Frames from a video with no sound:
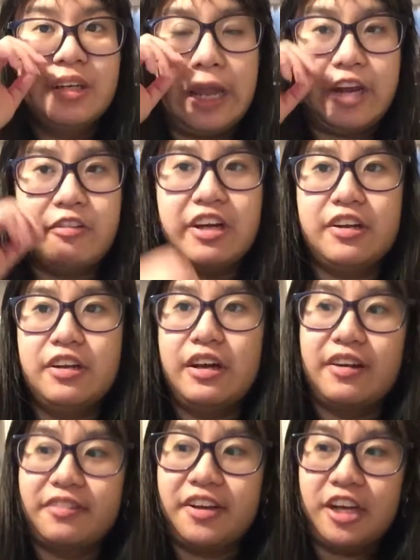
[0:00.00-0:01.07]
Anyway,
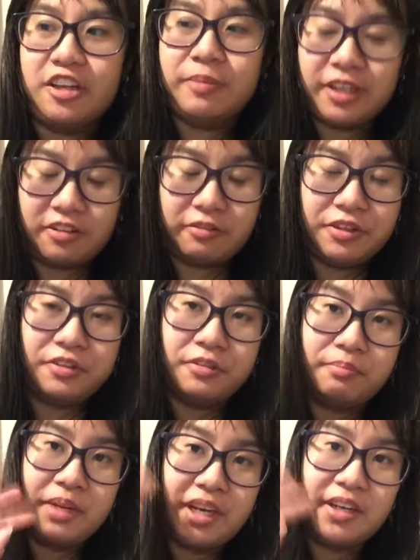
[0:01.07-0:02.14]
I'll see you guys for the next one.
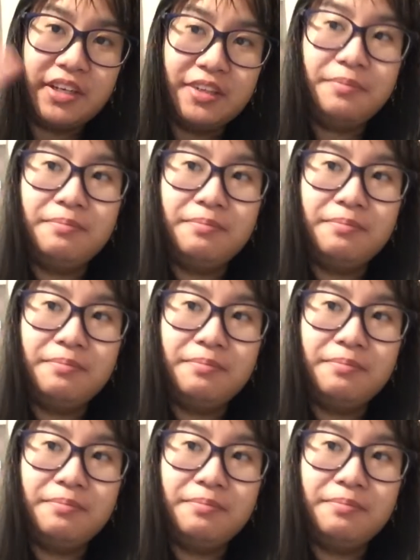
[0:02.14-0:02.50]
Bye.